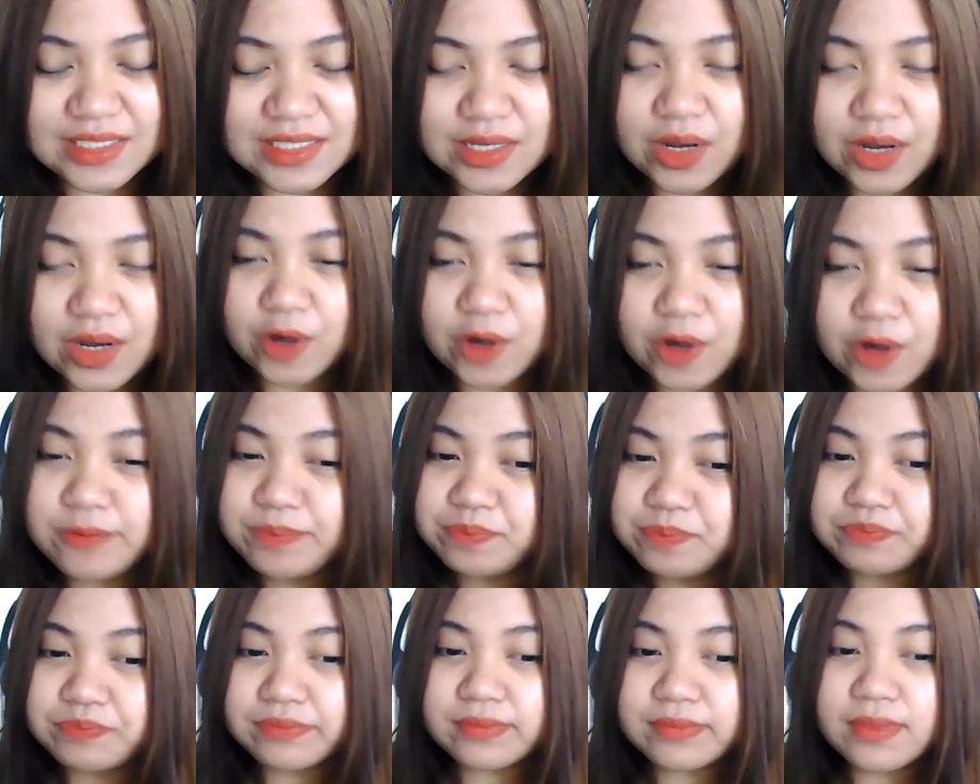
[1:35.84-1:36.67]
So
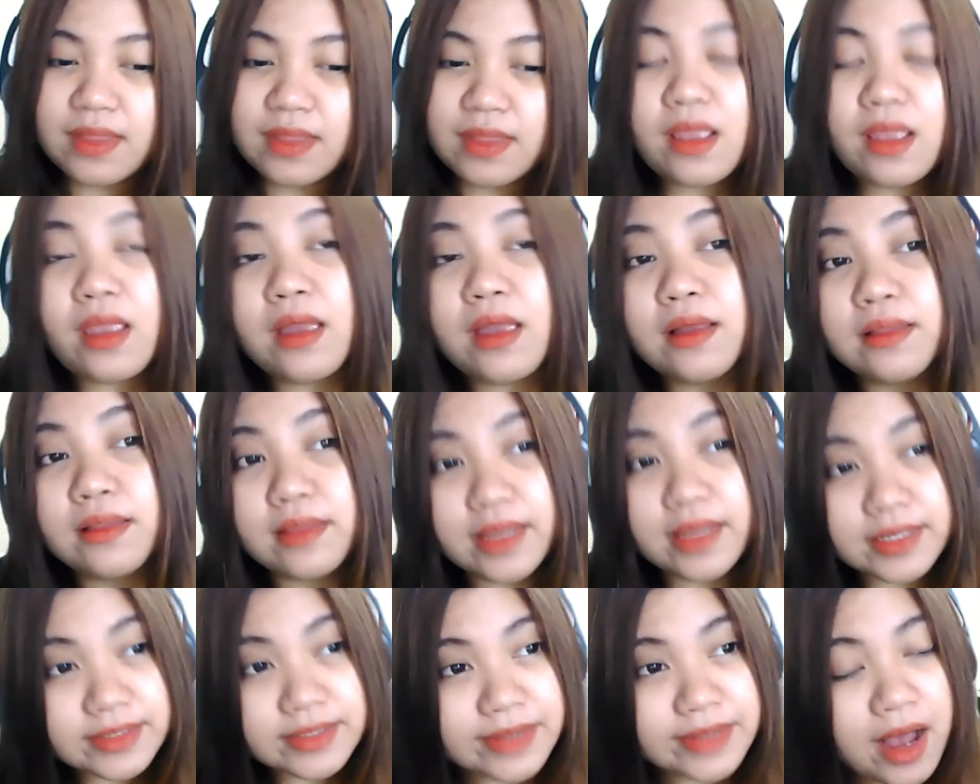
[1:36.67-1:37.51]

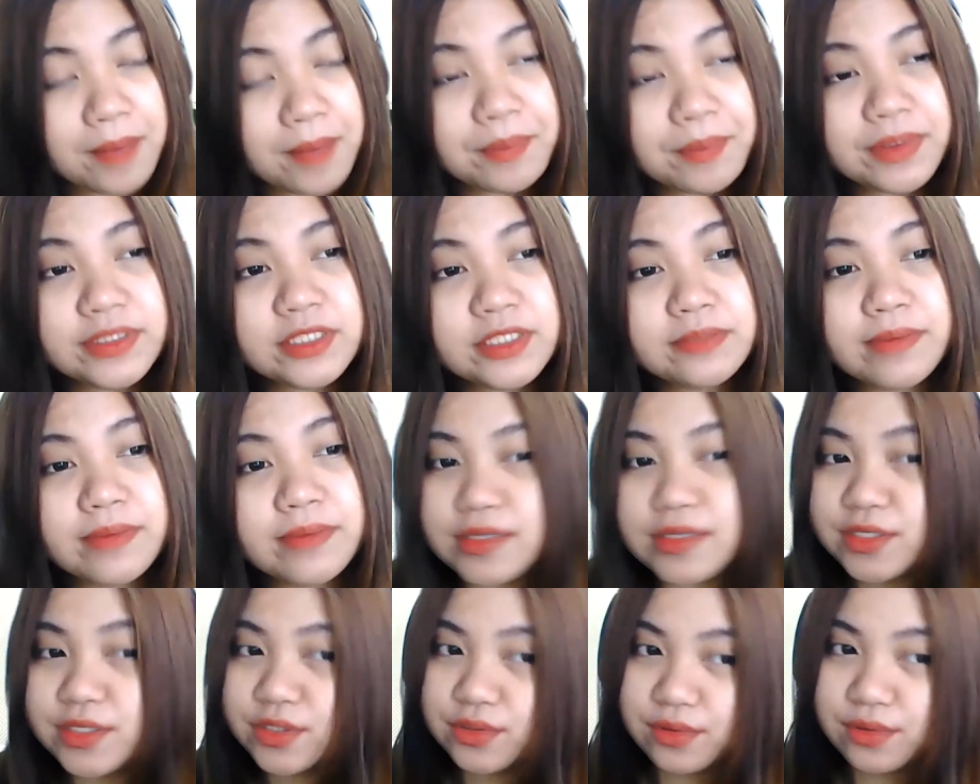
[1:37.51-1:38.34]
let's pop onto my
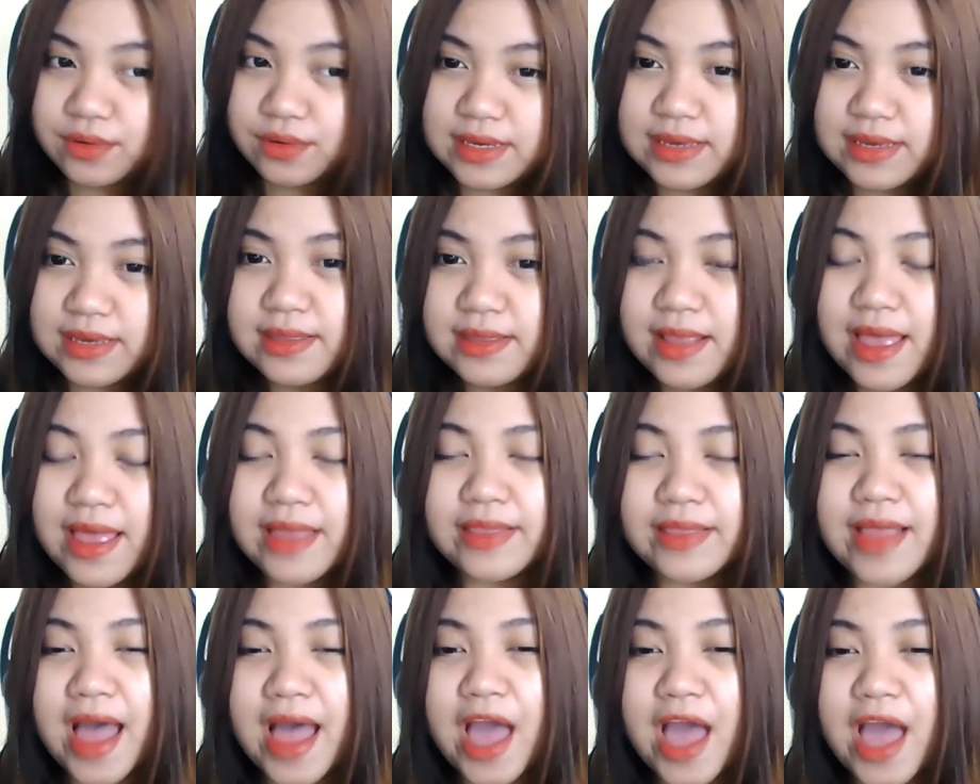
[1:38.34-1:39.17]
screen
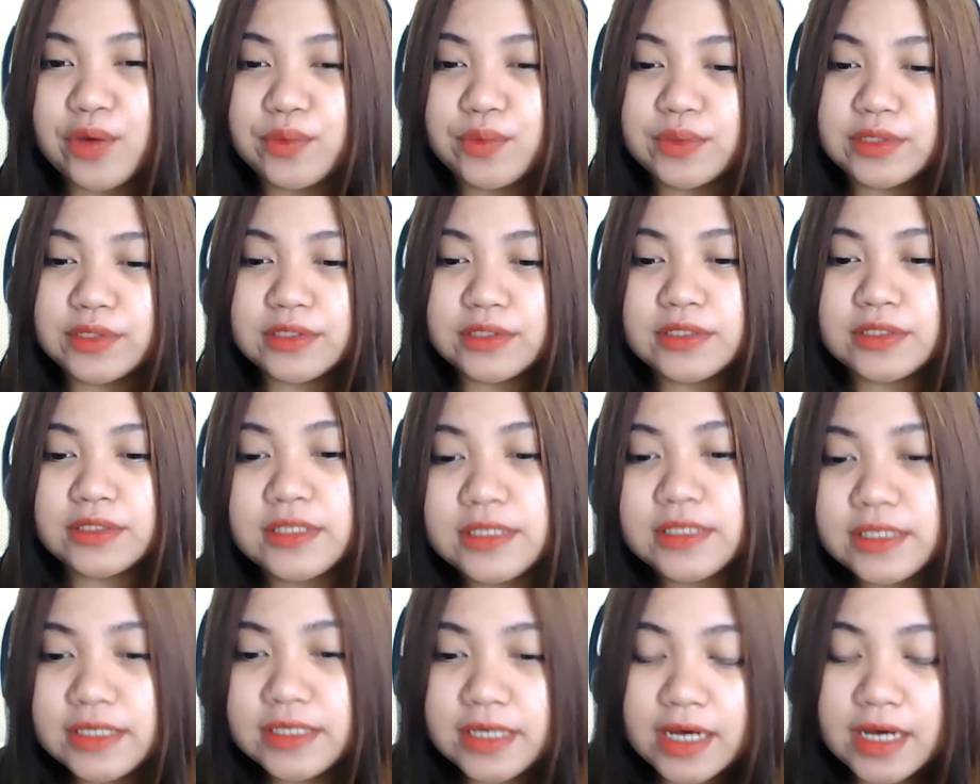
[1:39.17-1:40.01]
and I will
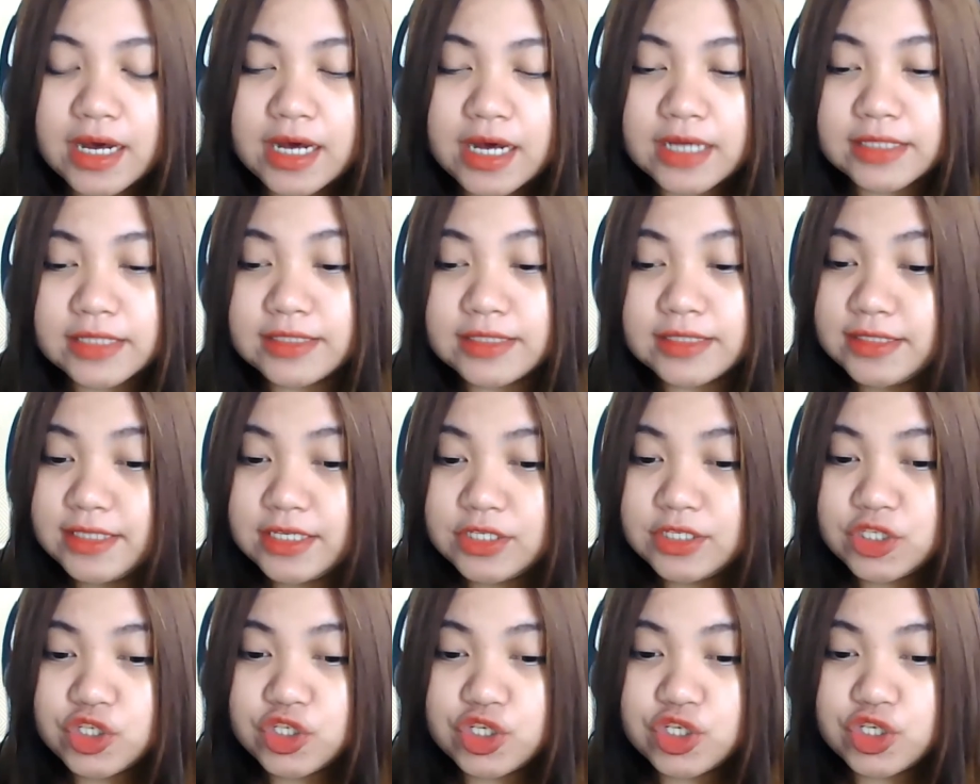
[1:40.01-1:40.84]

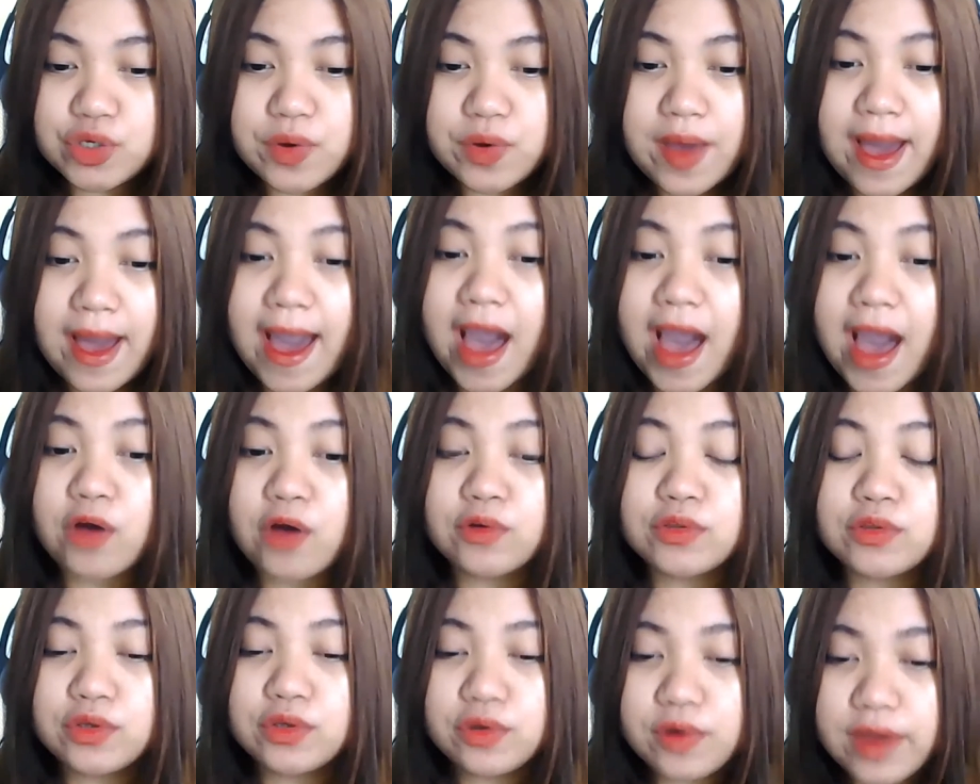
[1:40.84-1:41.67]
teach you
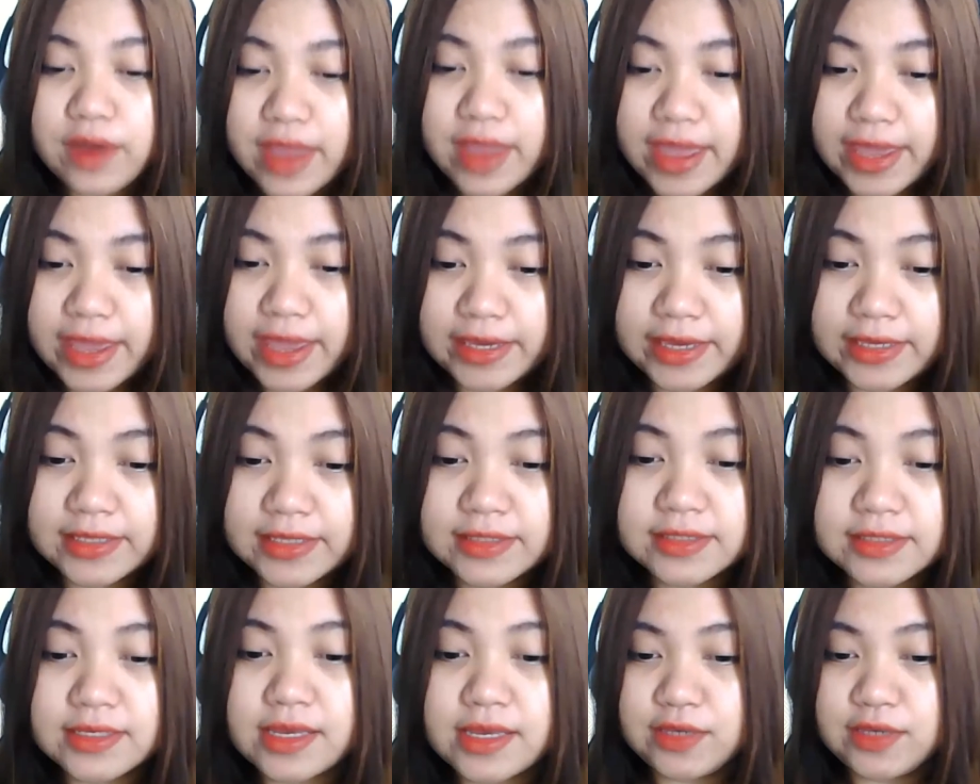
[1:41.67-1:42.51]
how to
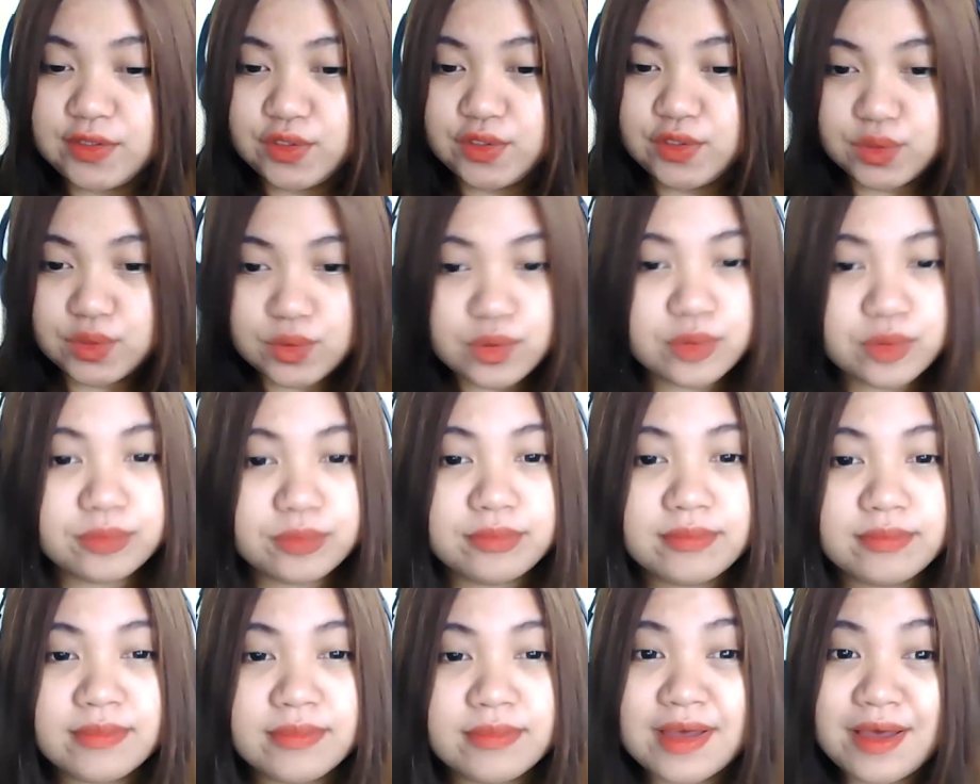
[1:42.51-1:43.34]
create a
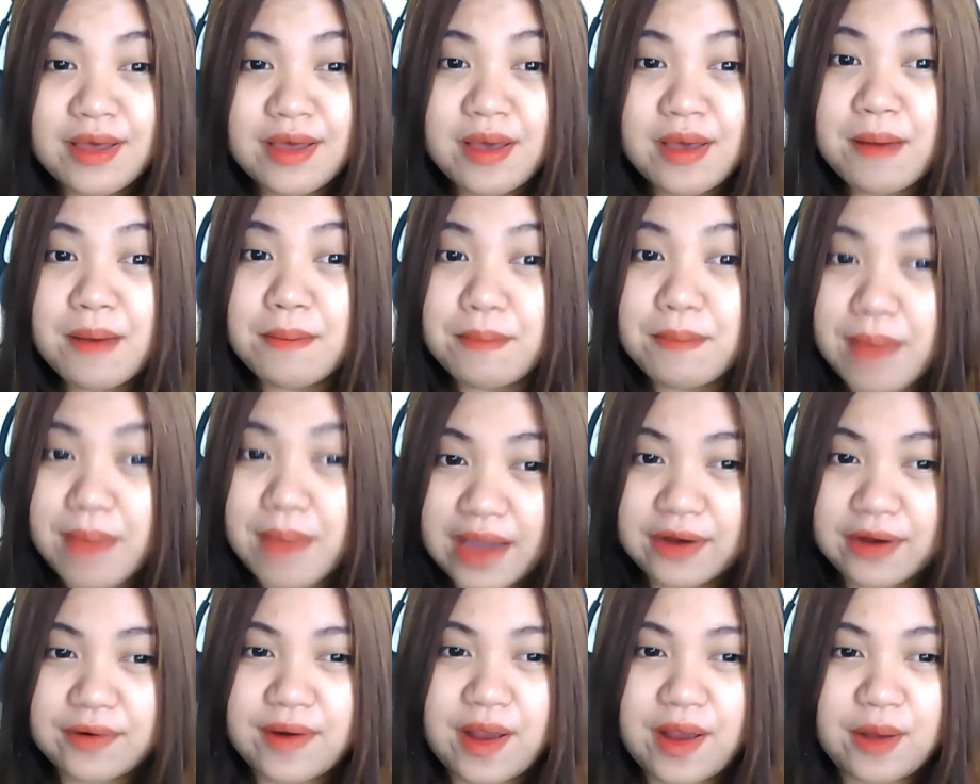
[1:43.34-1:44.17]
Zoom
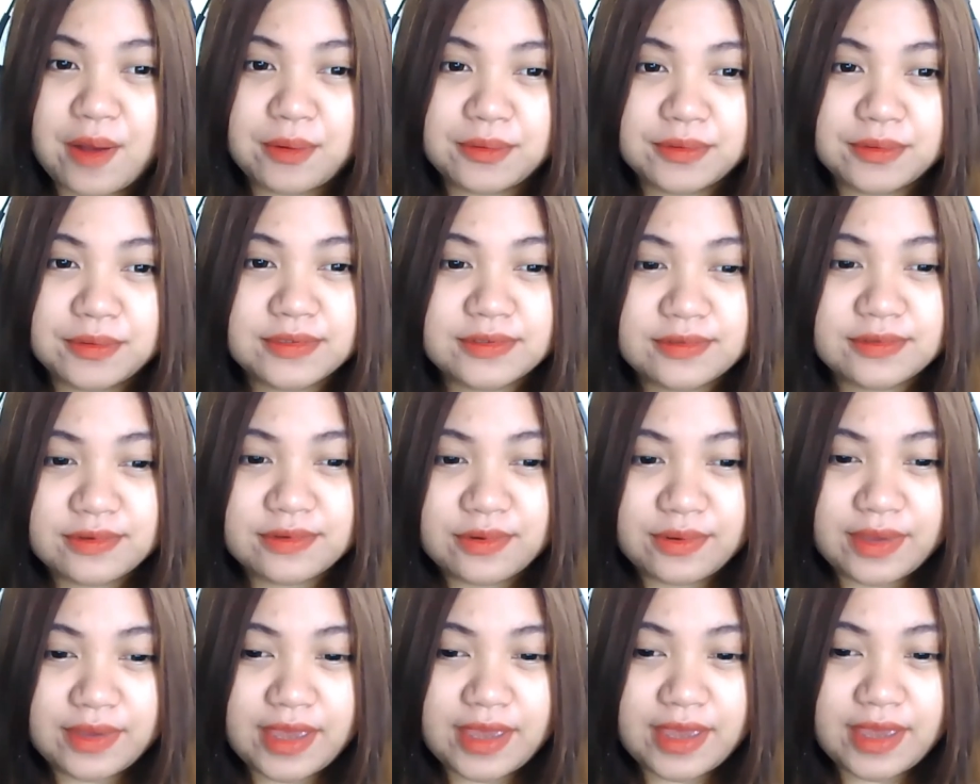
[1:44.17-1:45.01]
background.
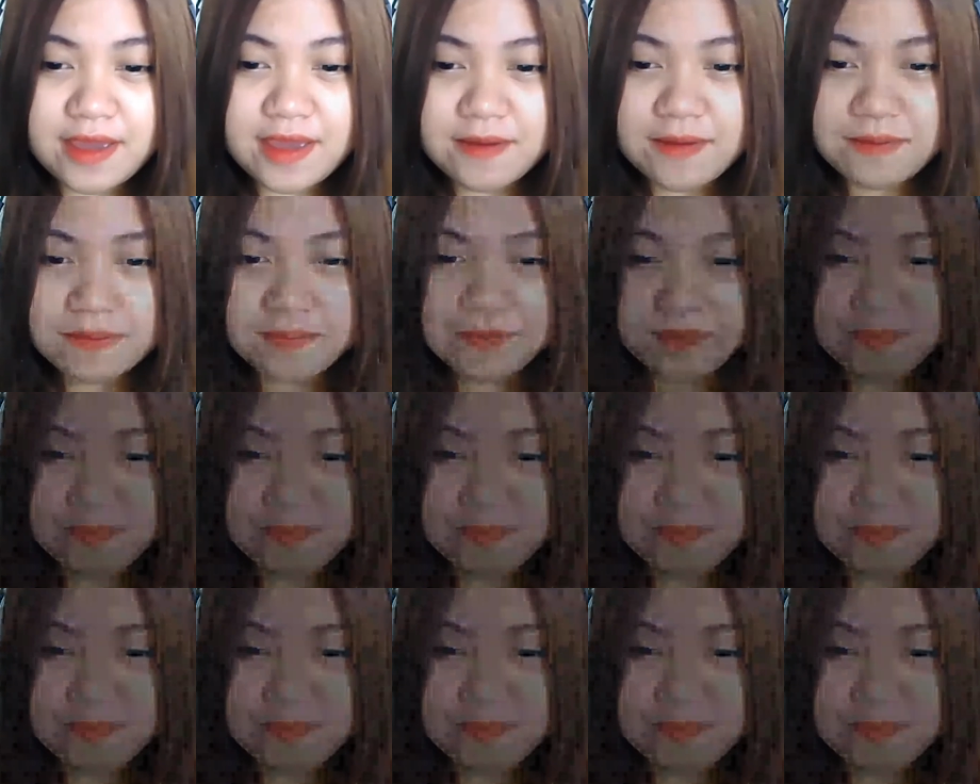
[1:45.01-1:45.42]
Okay,